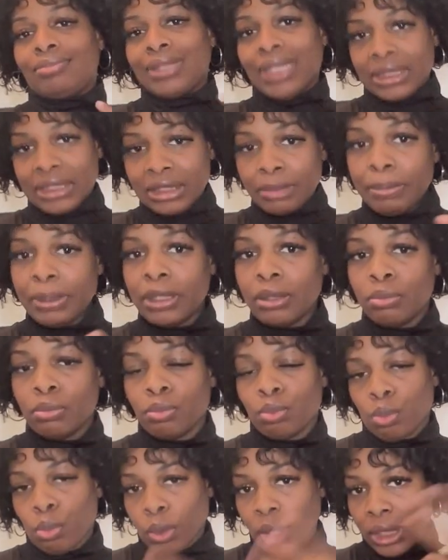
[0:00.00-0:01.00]
tend to be
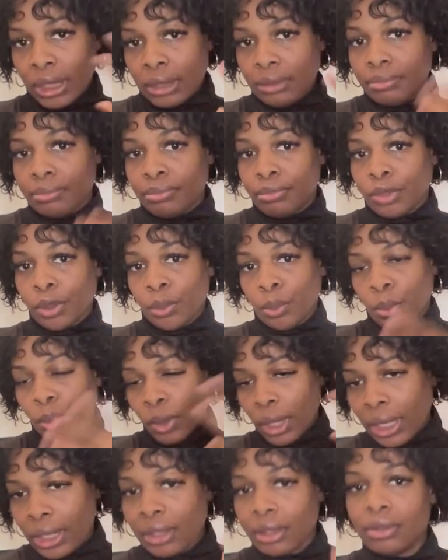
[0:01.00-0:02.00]
white,
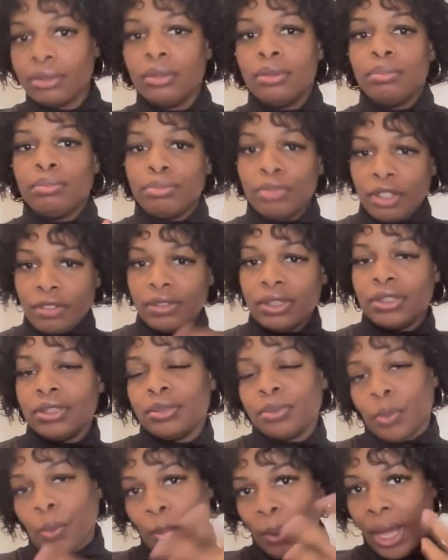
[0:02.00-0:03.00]

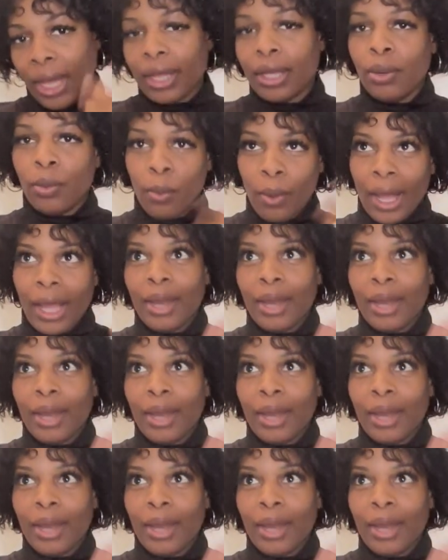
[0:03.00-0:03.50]
pretty white.